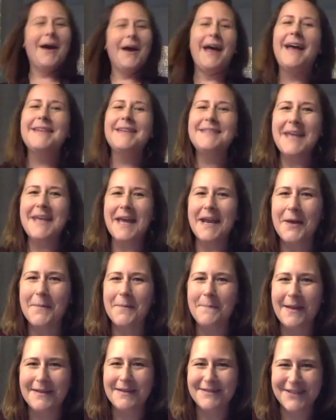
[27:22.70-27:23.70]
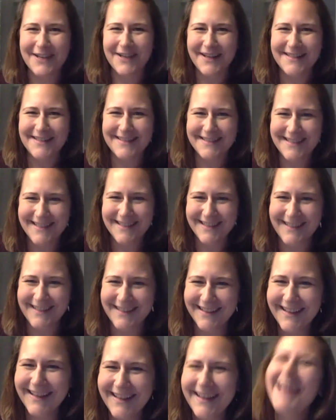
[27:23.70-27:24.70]
Had to get him mentioned.
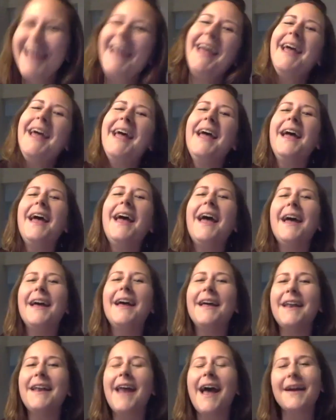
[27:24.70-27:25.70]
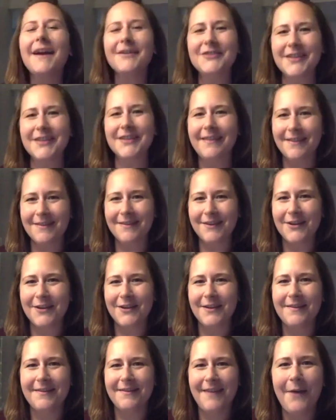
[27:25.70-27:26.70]
And actually, that's a
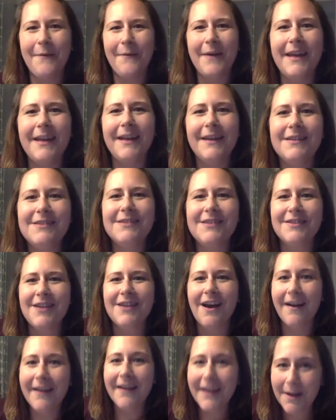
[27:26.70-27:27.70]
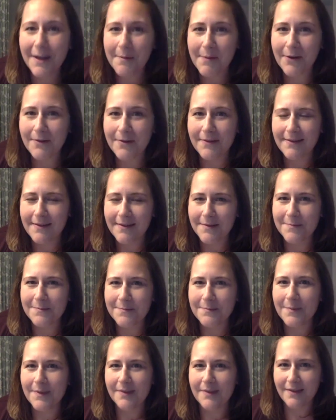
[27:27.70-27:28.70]
good segue into talking about
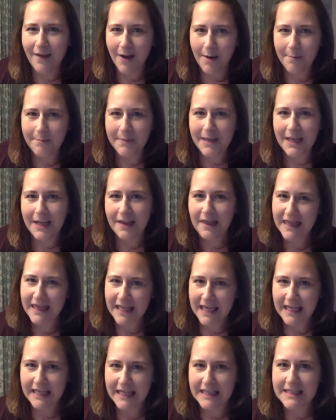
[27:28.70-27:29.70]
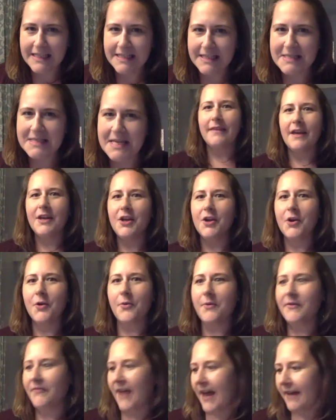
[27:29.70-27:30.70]
some zombie things, because I
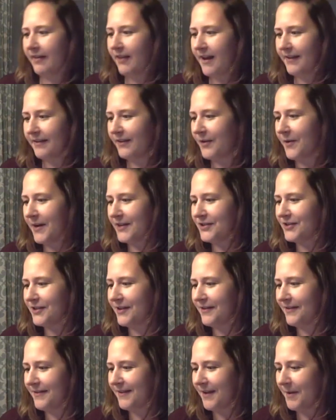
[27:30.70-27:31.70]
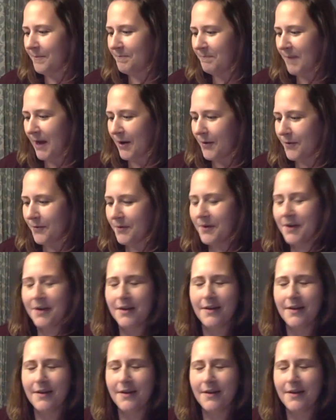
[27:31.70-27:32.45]
know we've had lots of questions about